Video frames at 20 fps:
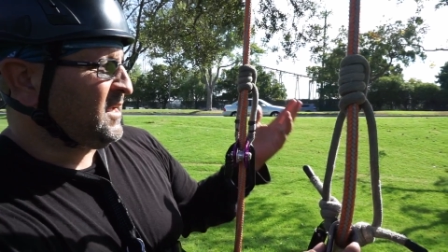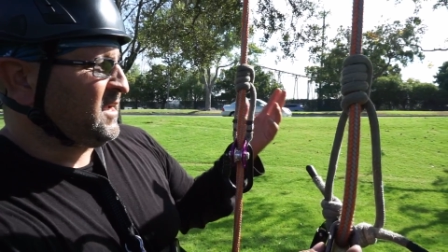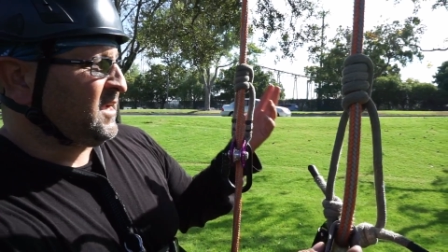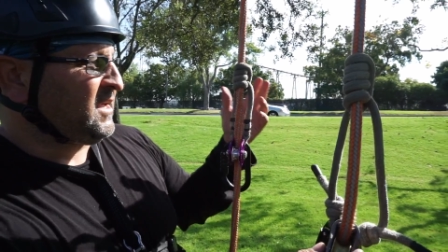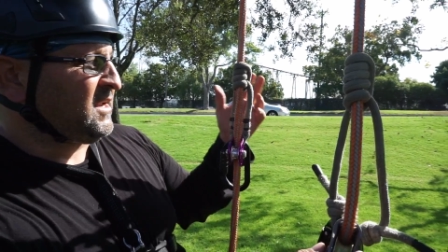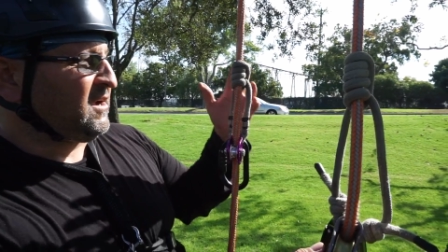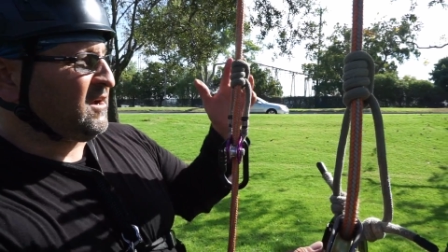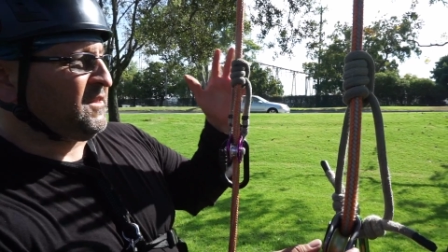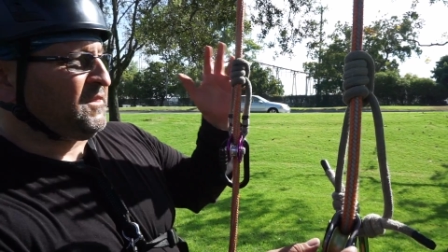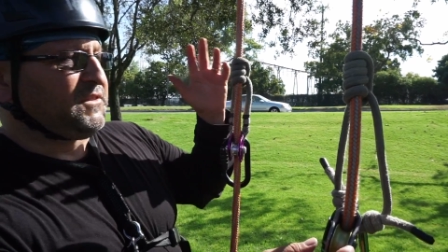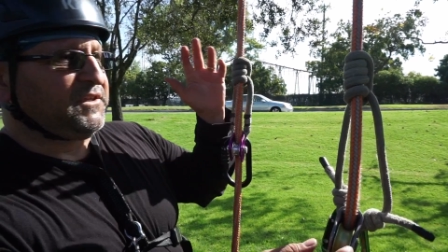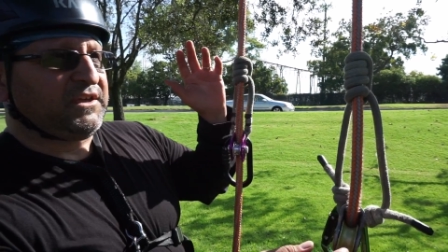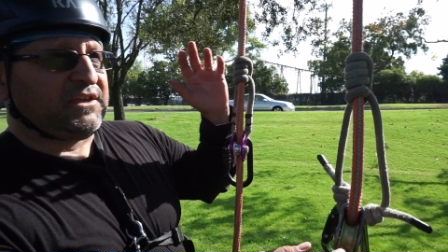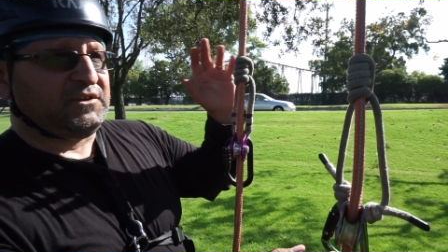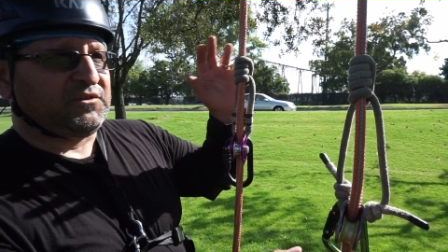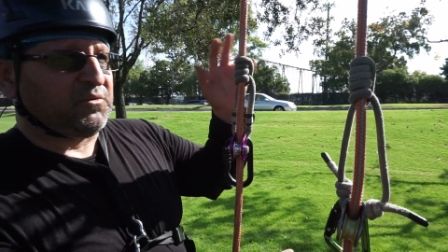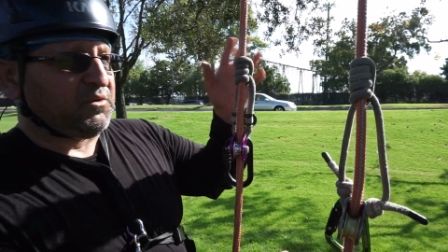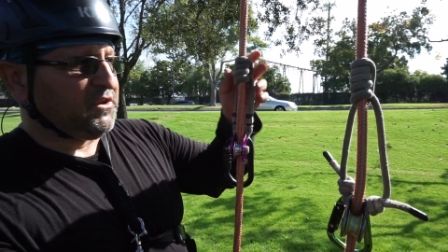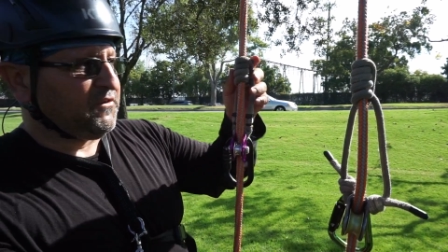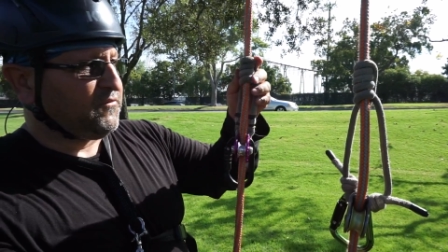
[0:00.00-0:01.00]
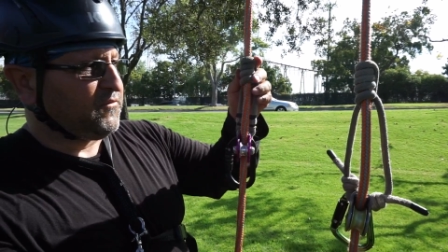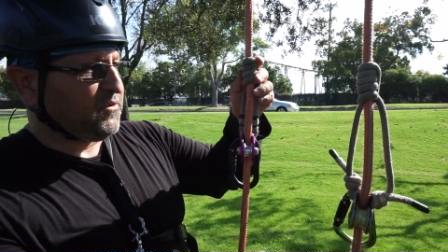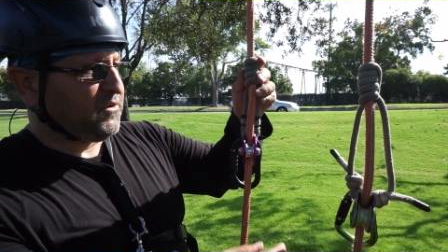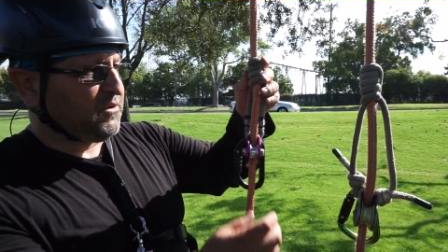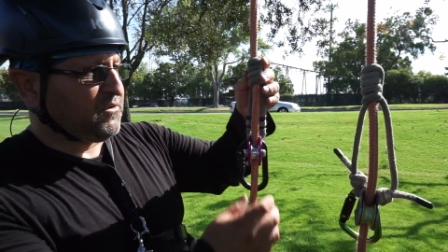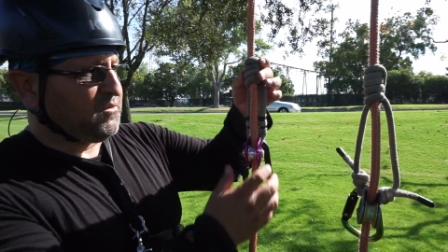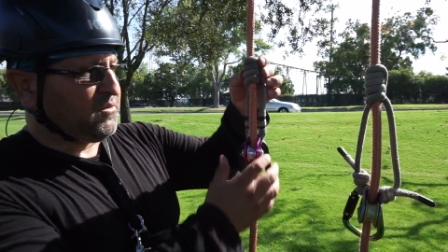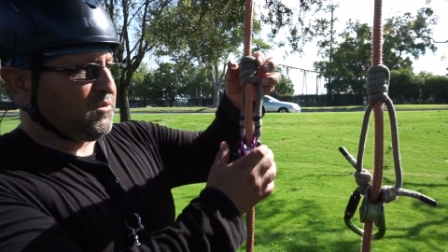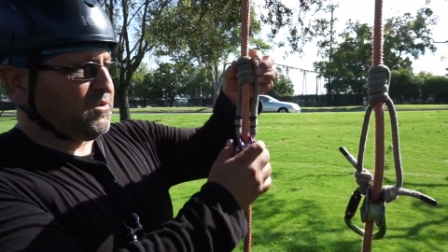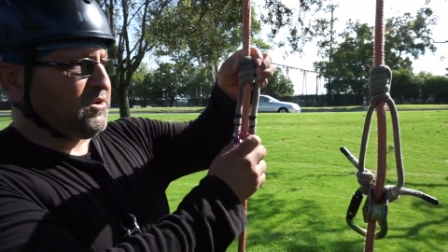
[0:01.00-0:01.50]
And on the
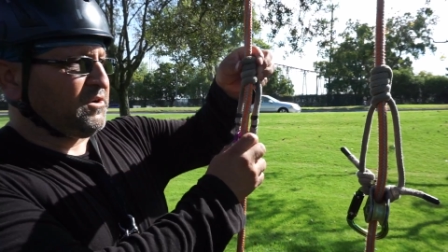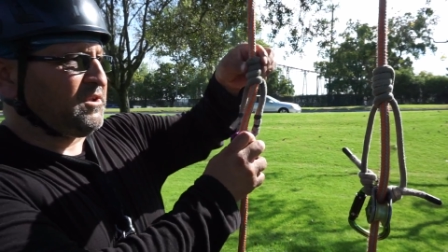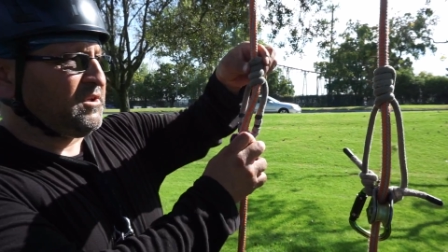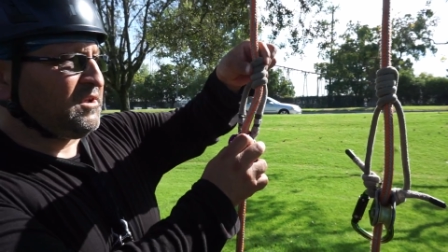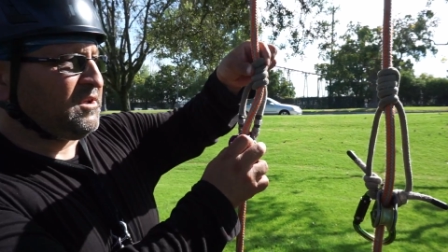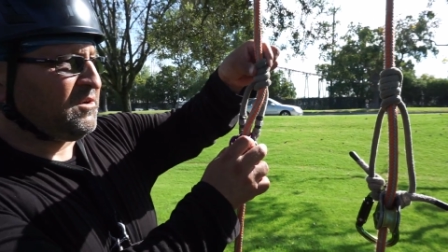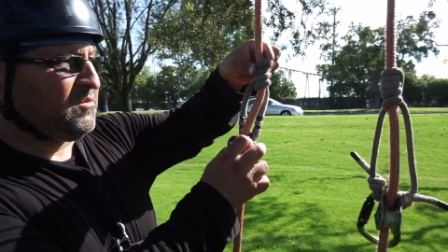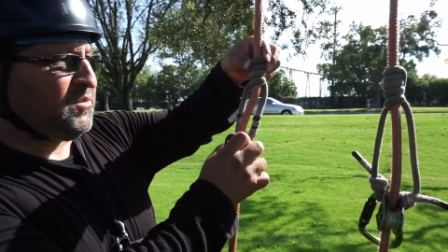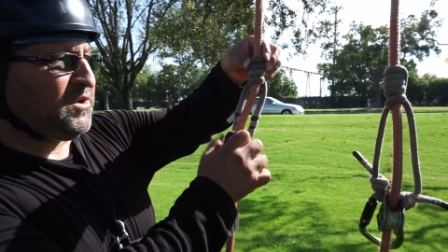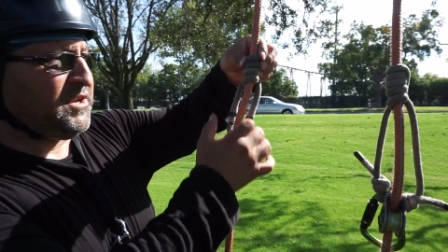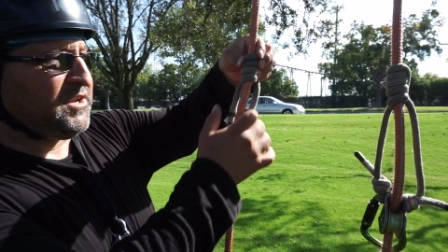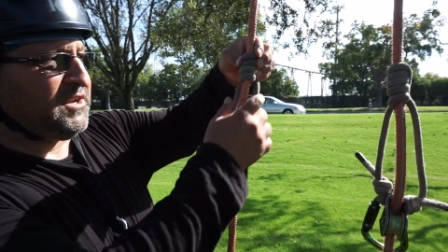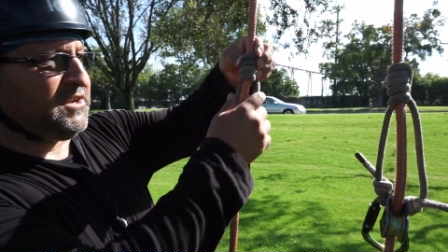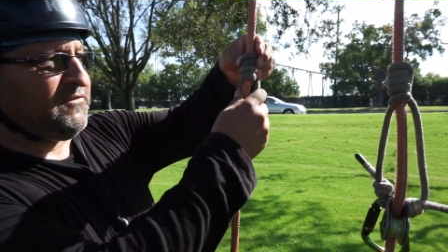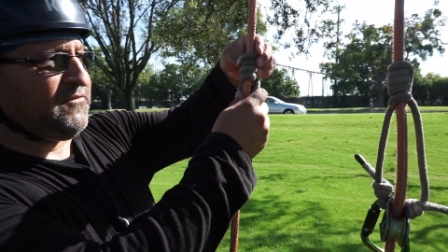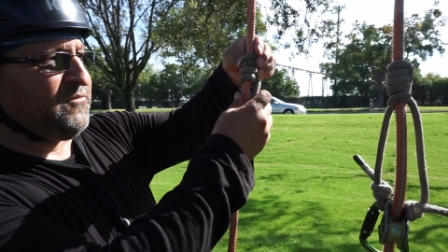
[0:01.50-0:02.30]
twenty-four cord, we did a